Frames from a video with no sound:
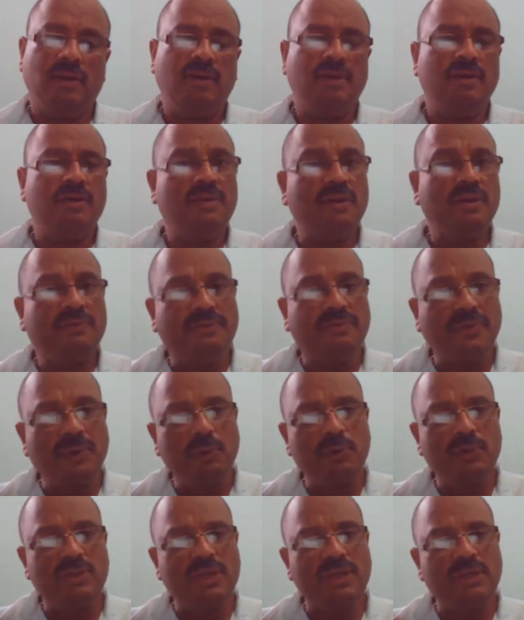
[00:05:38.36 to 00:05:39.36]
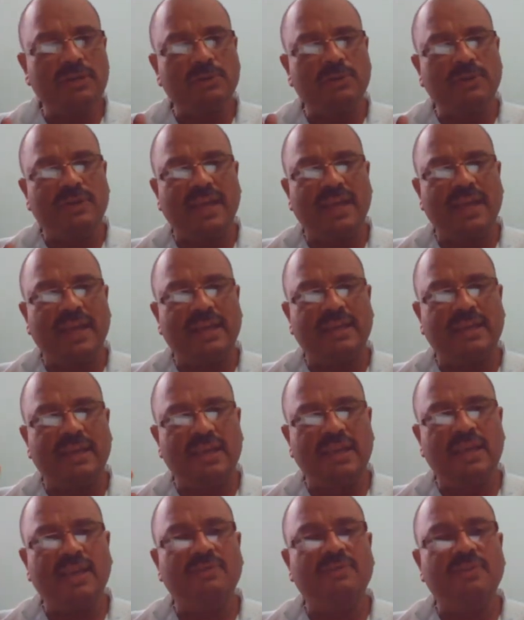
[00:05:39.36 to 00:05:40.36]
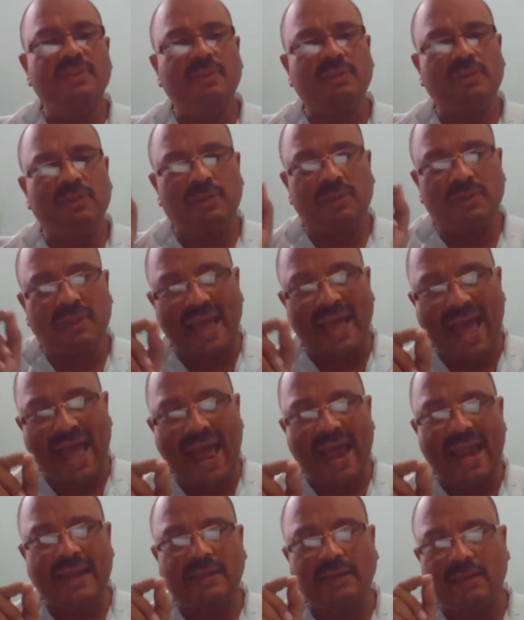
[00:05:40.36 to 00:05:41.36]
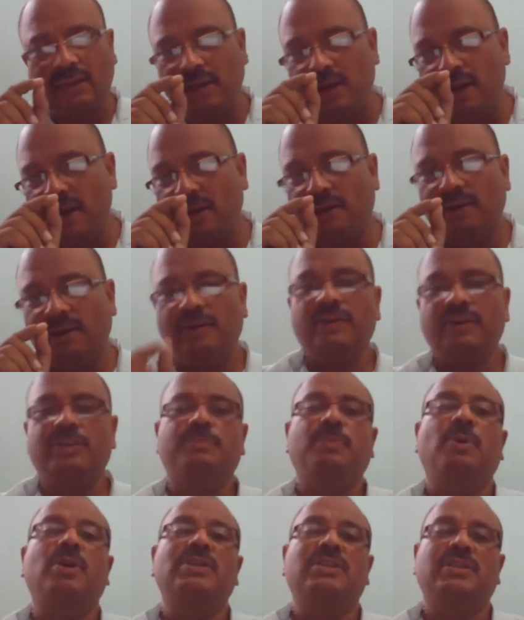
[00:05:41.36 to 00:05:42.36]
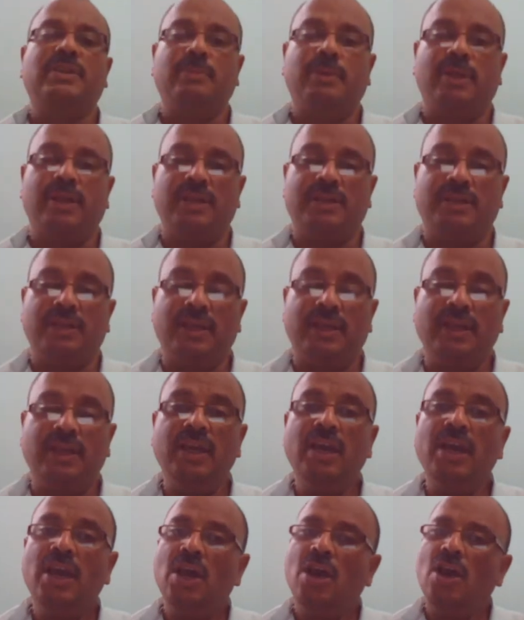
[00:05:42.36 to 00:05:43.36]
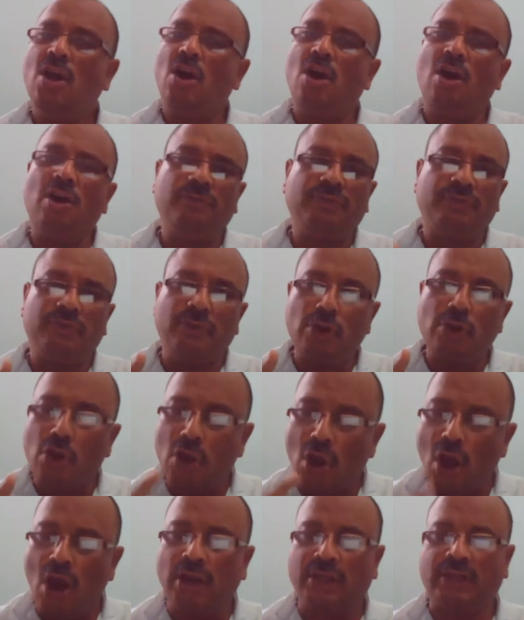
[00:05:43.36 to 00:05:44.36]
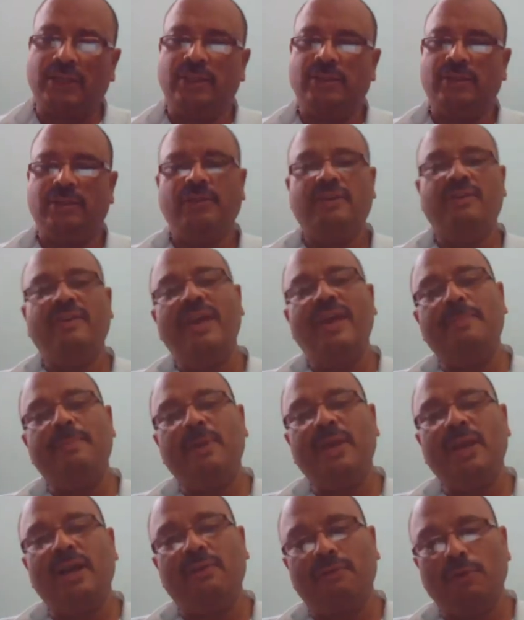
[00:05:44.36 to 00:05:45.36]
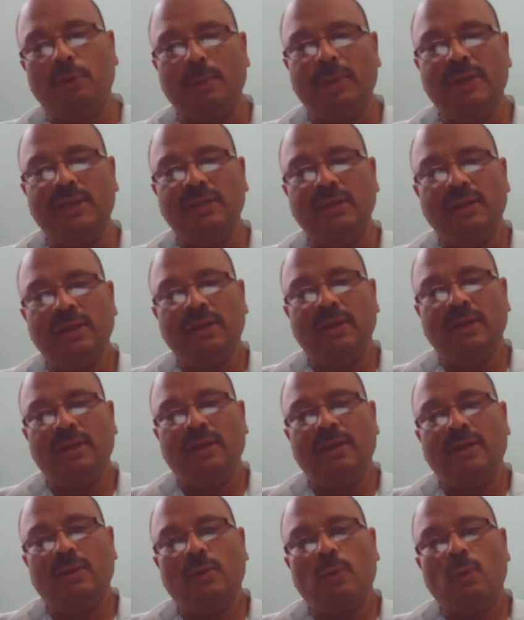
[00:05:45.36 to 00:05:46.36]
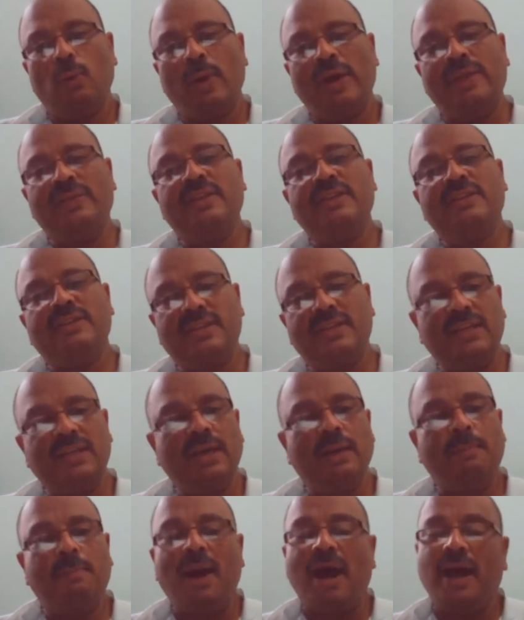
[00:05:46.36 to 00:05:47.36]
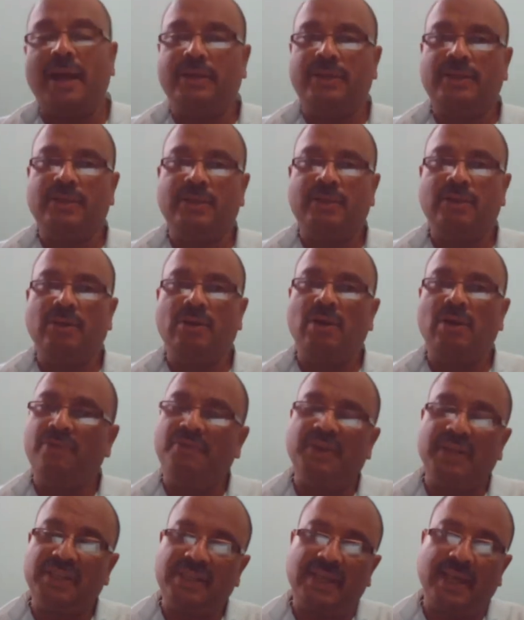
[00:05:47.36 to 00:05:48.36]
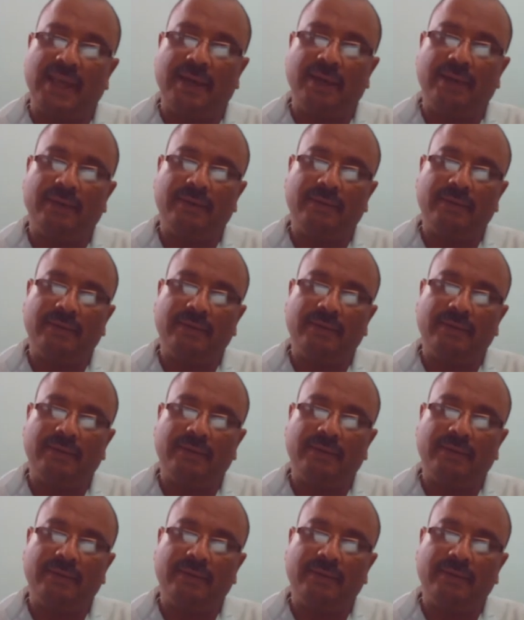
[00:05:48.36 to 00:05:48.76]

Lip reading: refusing to take even that little responsibility of not raping a woman when they see a part of her skin.